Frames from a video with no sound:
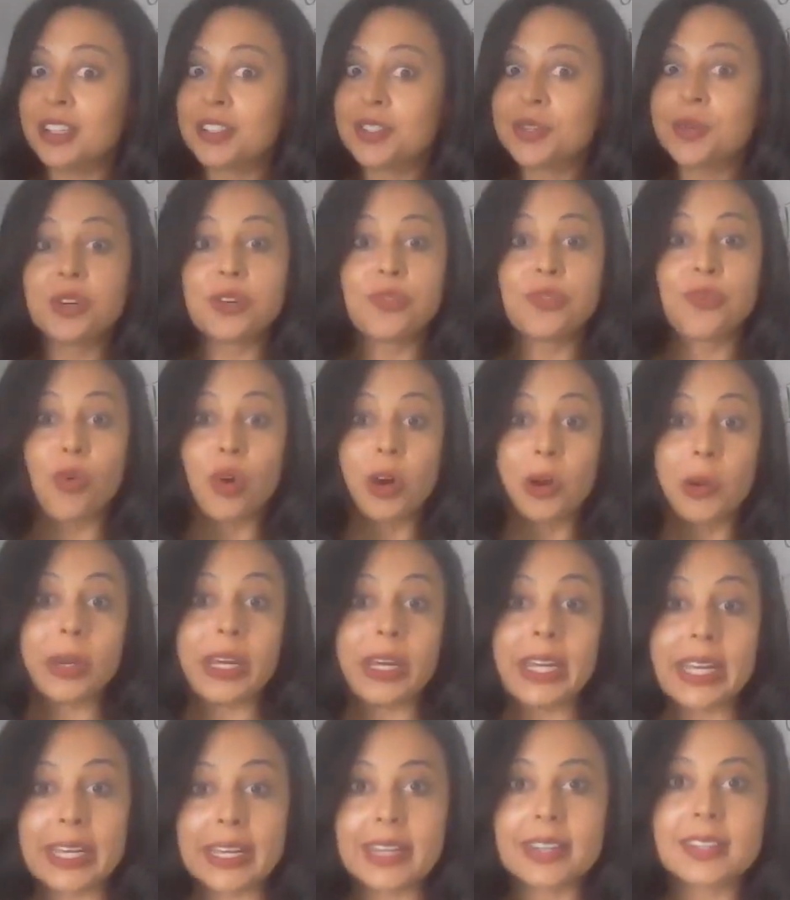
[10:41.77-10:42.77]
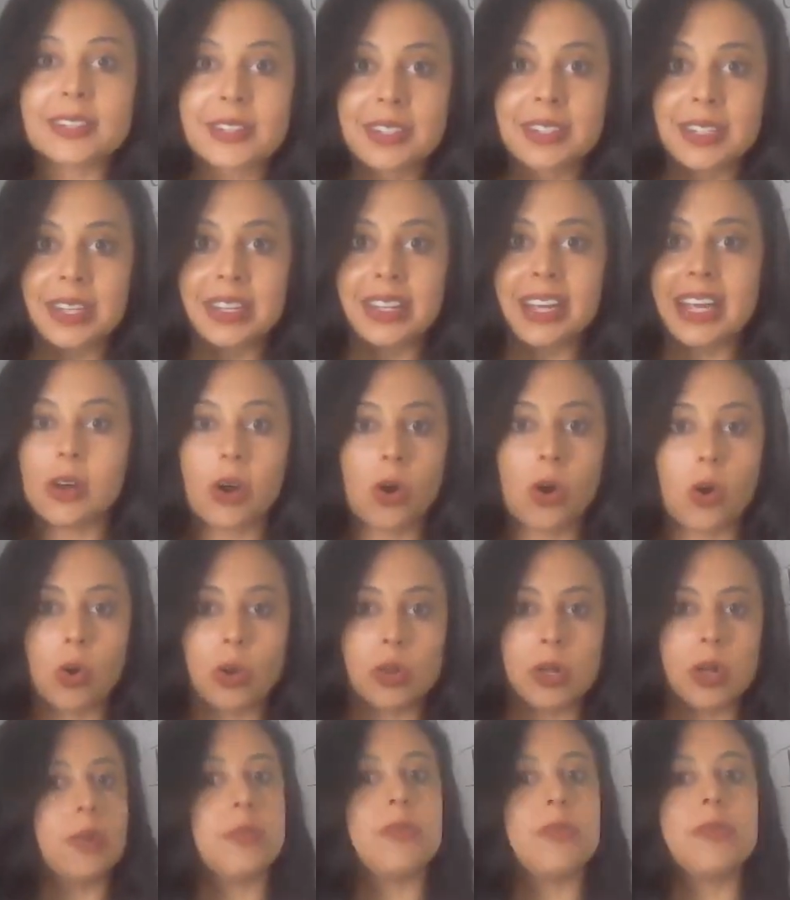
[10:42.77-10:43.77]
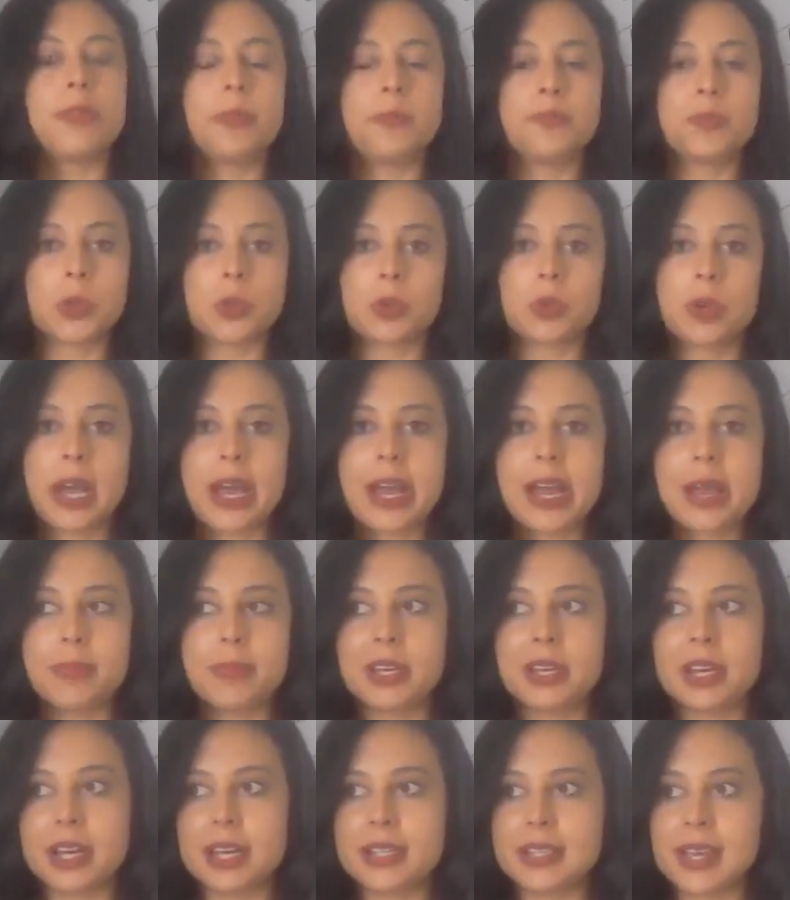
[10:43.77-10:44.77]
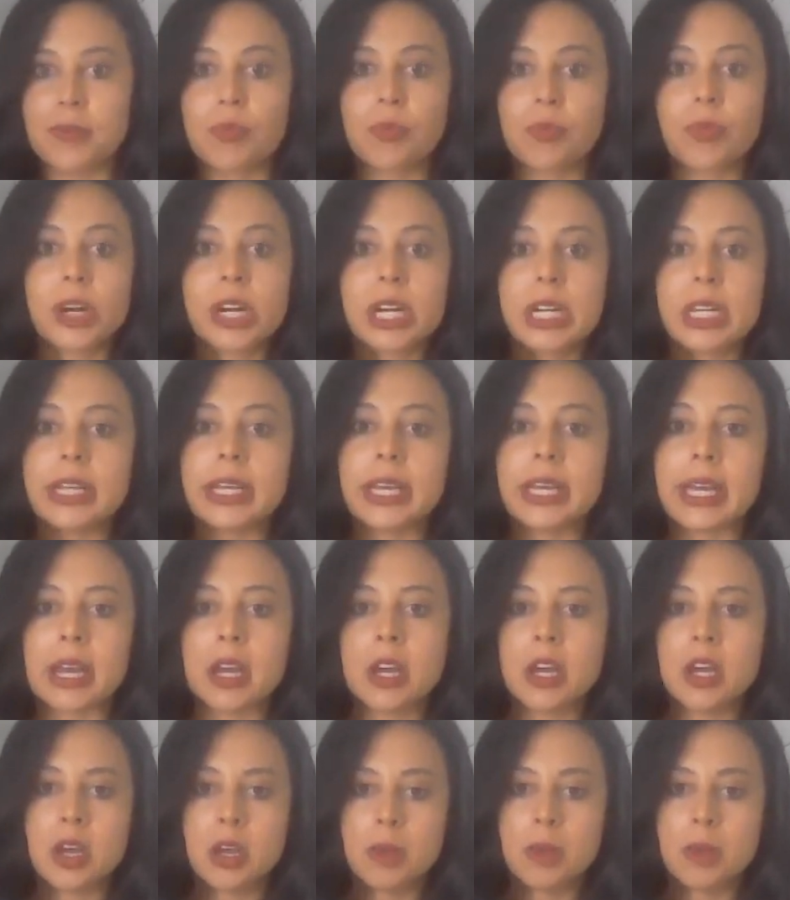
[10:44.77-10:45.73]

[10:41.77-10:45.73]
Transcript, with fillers: two to four weeks to eat a whole loaf okay because i really